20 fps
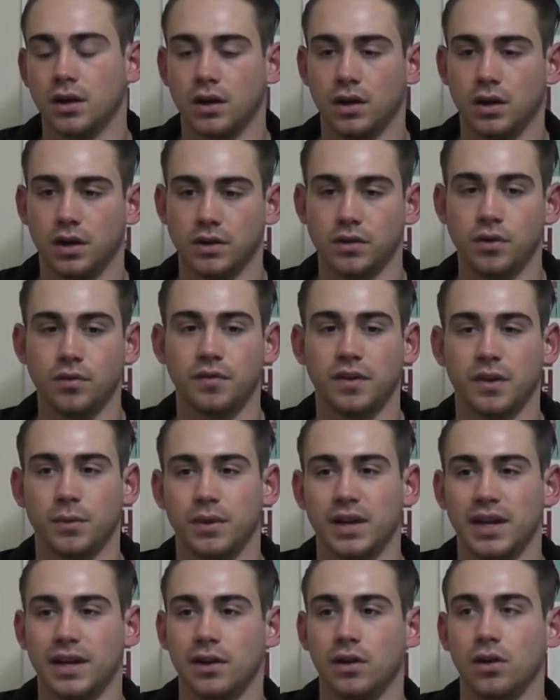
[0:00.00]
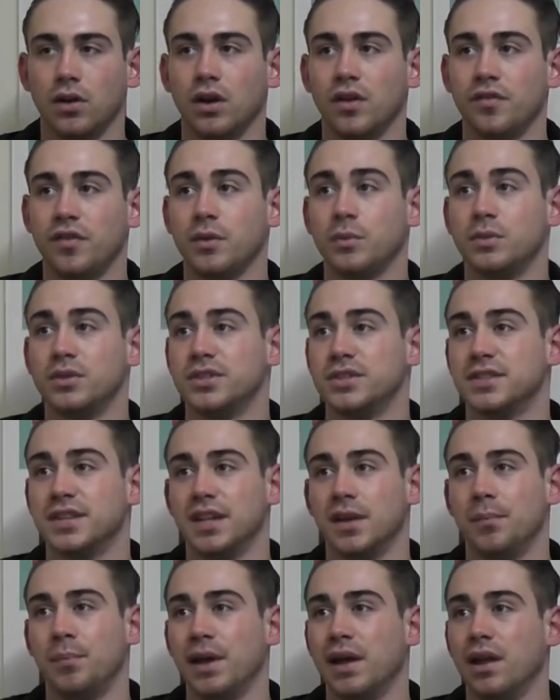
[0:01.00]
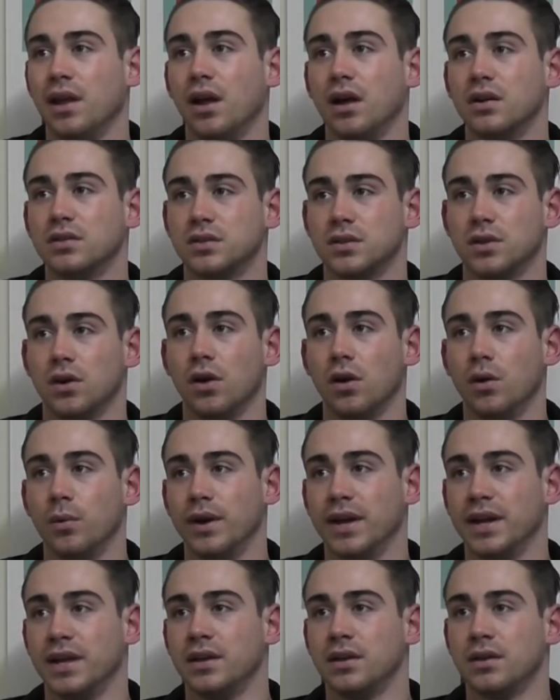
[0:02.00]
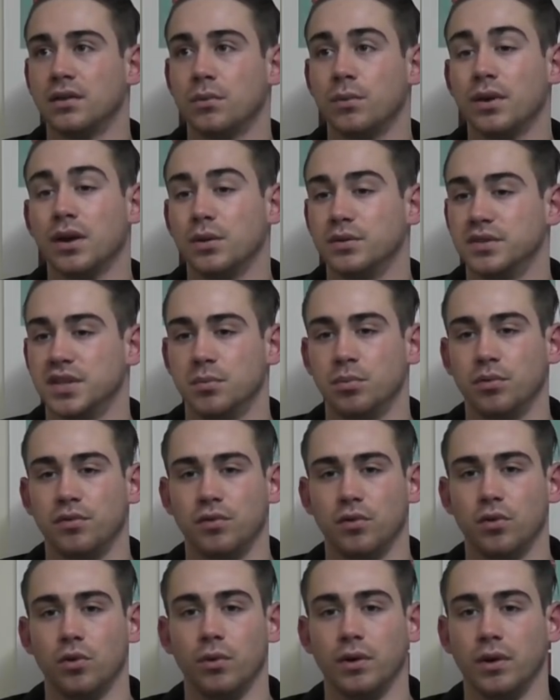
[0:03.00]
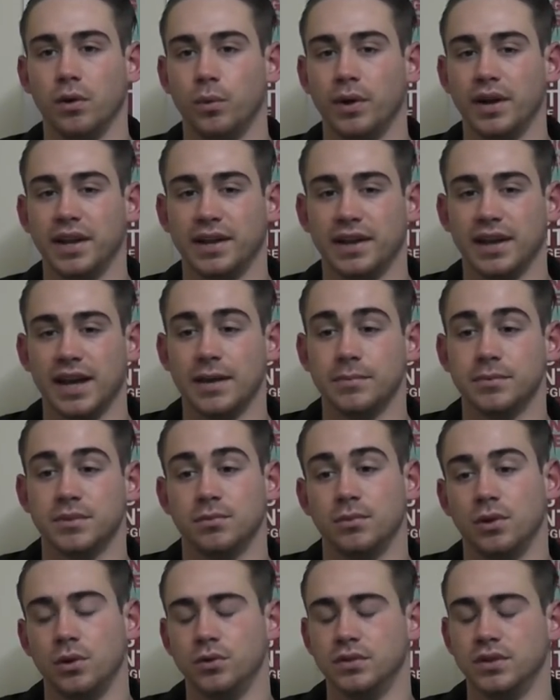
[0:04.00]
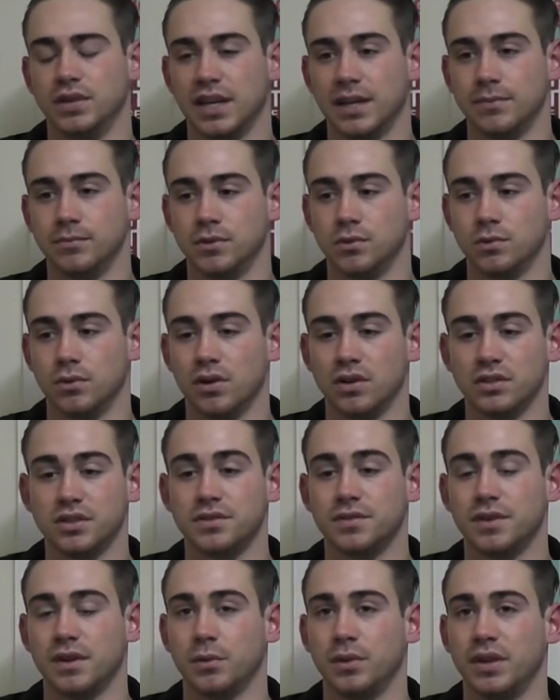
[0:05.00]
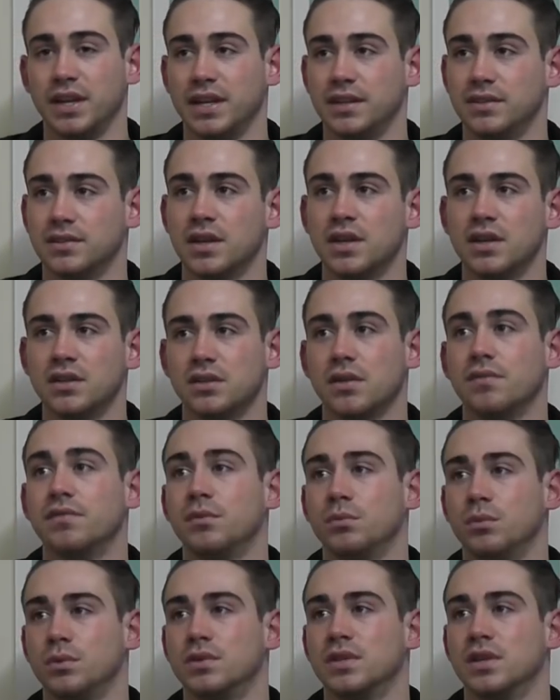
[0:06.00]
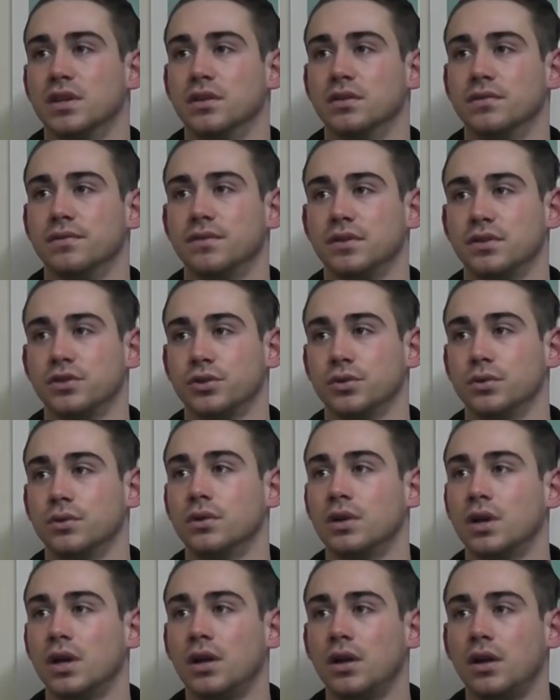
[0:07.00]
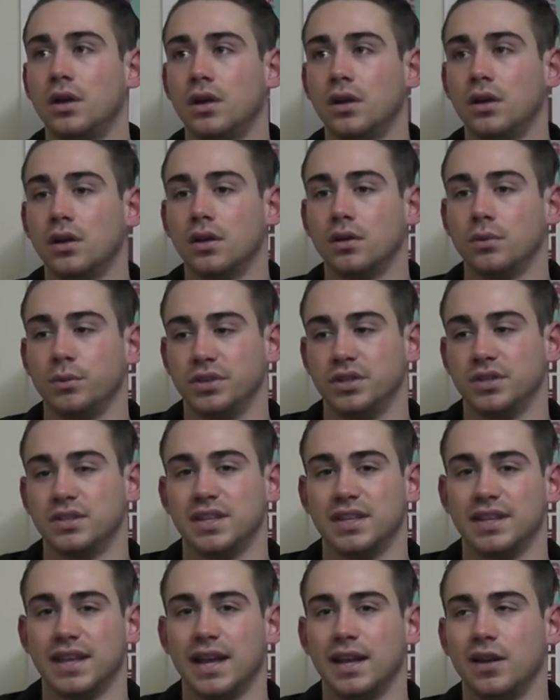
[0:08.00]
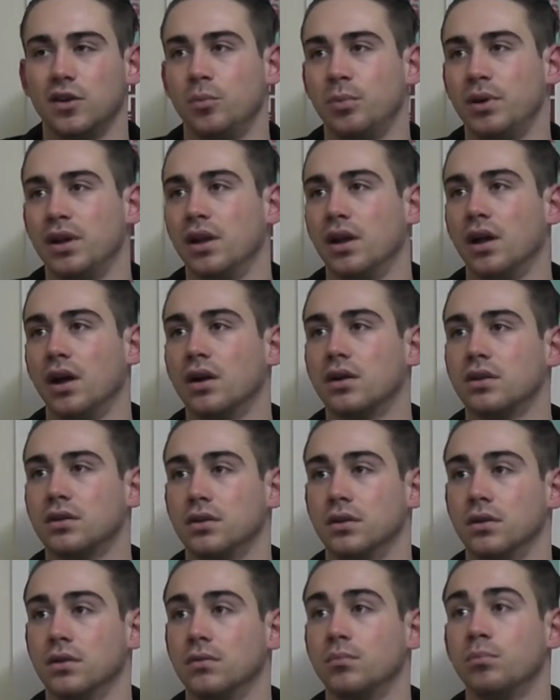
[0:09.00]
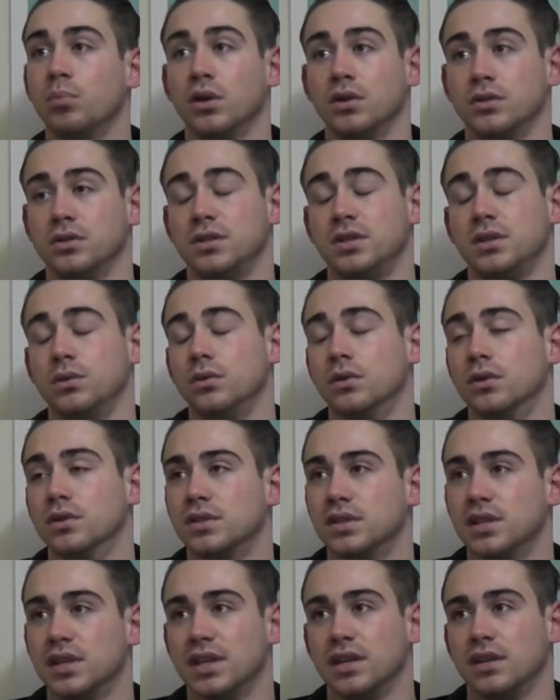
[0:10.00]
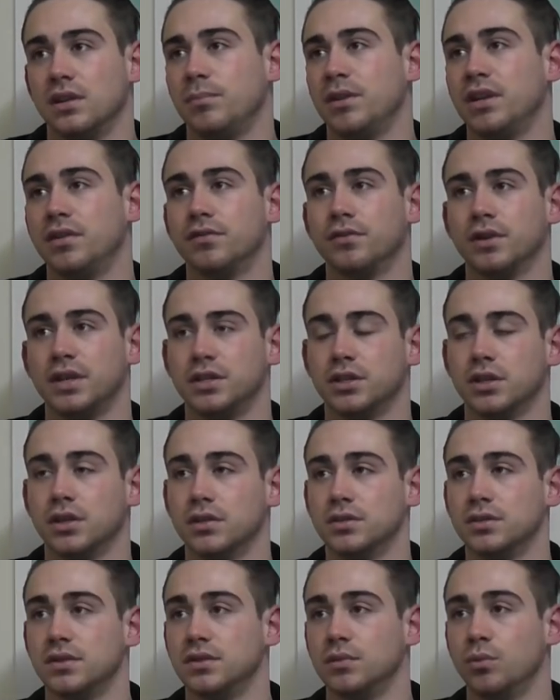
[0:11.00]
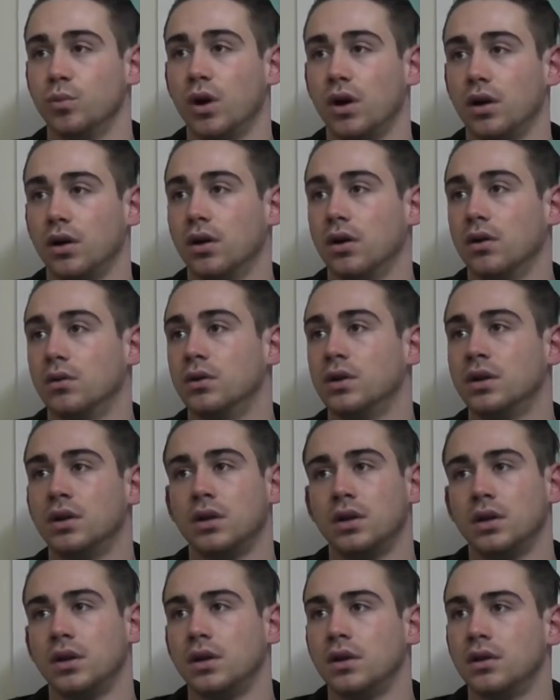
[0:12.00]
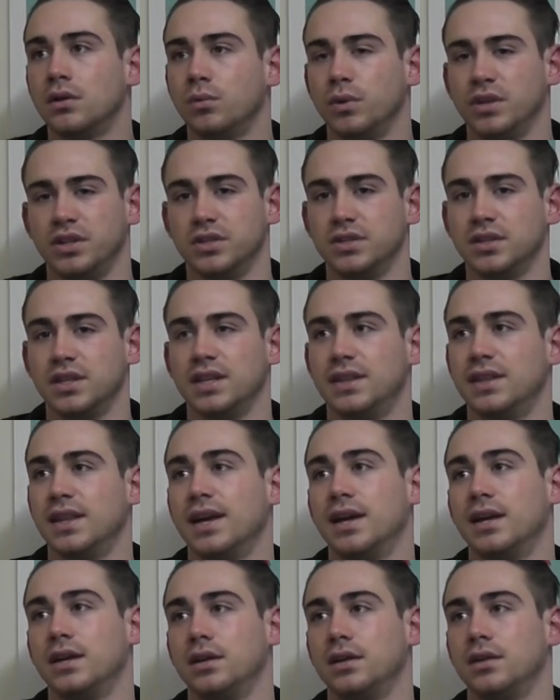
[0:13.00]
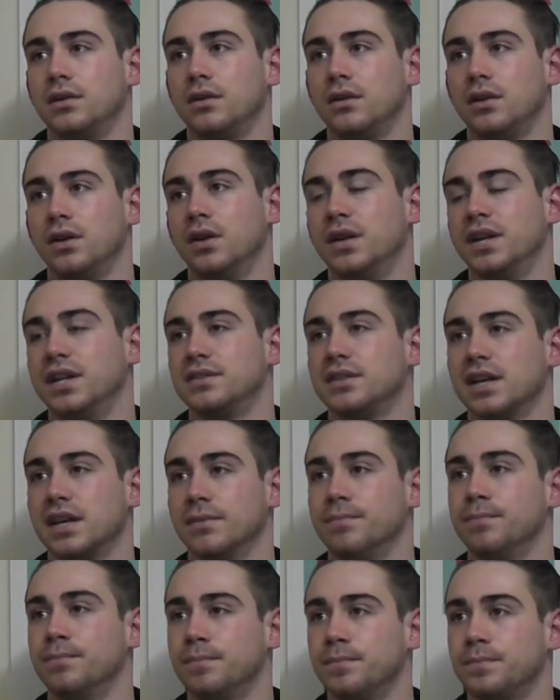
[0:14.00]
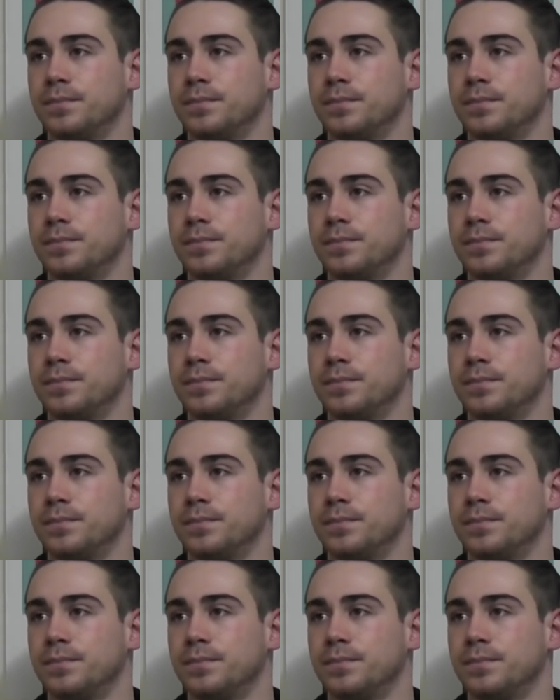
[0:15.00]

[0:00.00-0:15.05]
I don't think we need a lot. I think we just need a bit of luck to go our way. When I was here before, we were winning games and losing games as well. I just think we need something will turn, for sure. We just need that little bit of luck that Burgess Hill got today. I mean, 3 chances and 1 goal. We just need that in our next game.